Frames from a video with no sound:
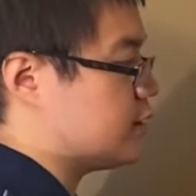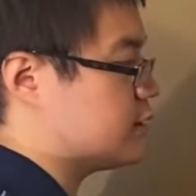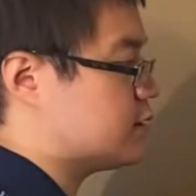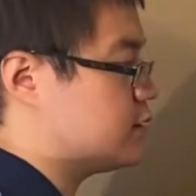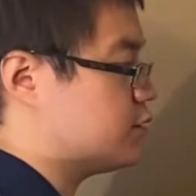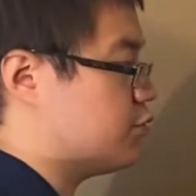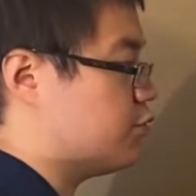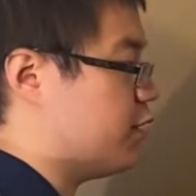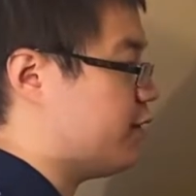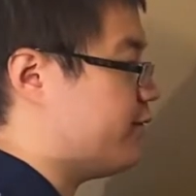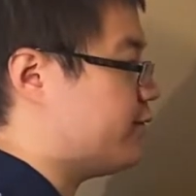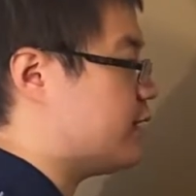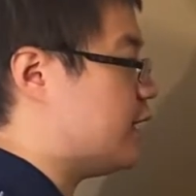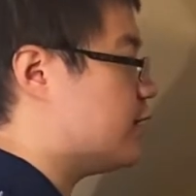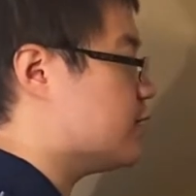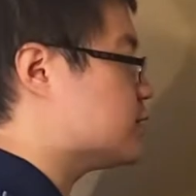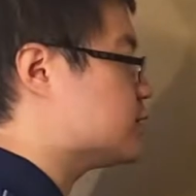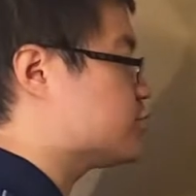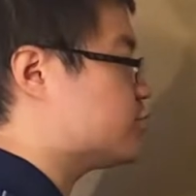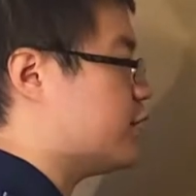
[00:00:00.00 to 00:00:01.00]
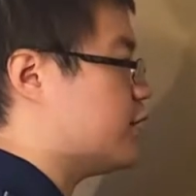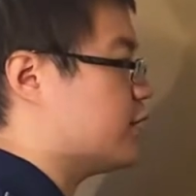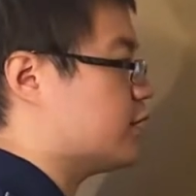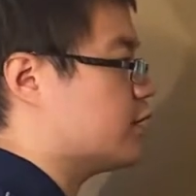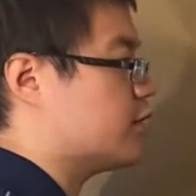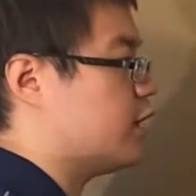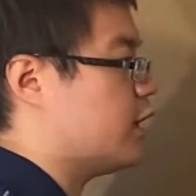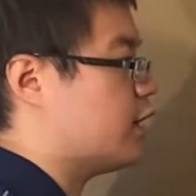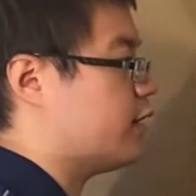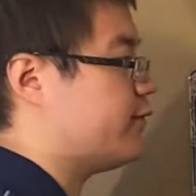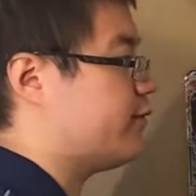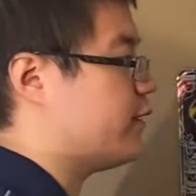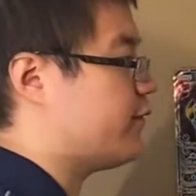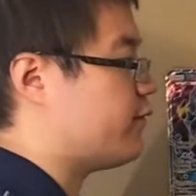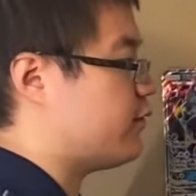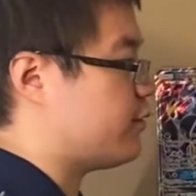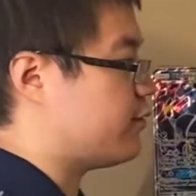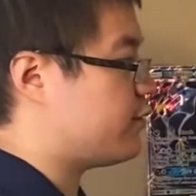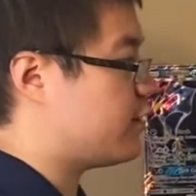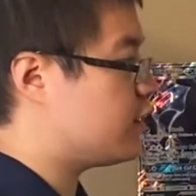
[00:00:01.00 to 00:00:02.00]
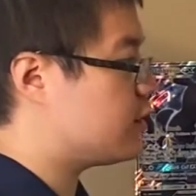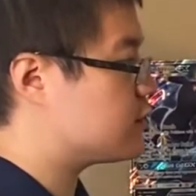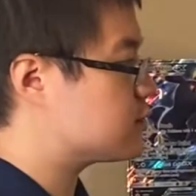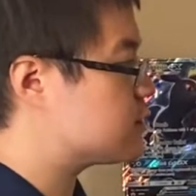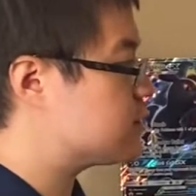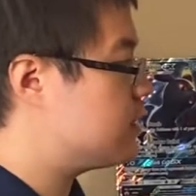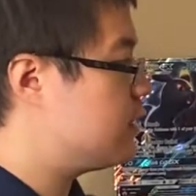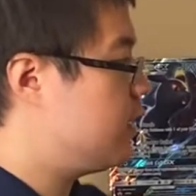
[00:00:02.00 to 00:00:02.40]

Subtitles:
it's sort of illustrating a lot of different things.